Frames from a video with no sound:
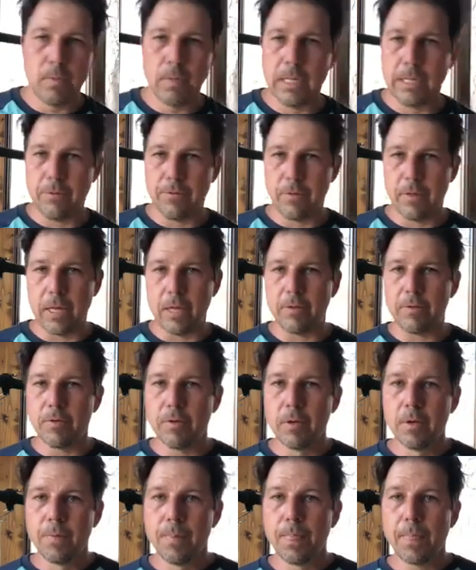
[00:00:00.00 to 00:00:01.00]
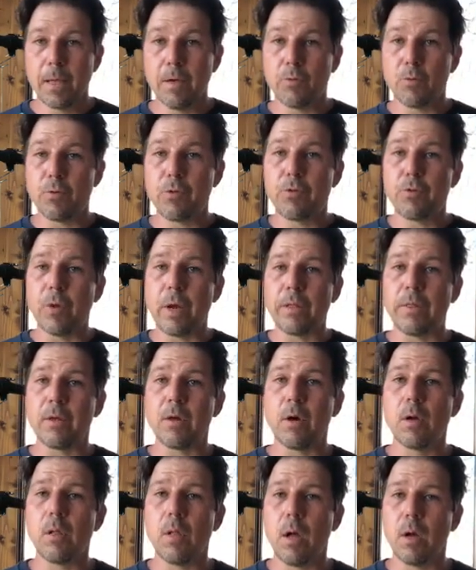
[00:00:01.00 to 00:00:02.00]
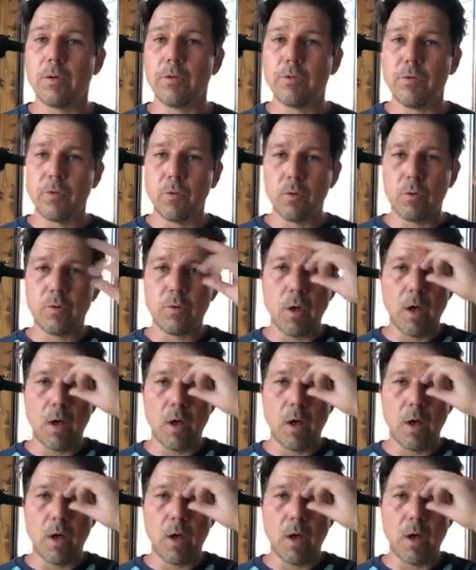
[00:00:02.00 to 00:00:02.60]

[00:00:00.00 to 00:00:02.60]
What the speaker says: is this. Because we're strengthening our lungs too.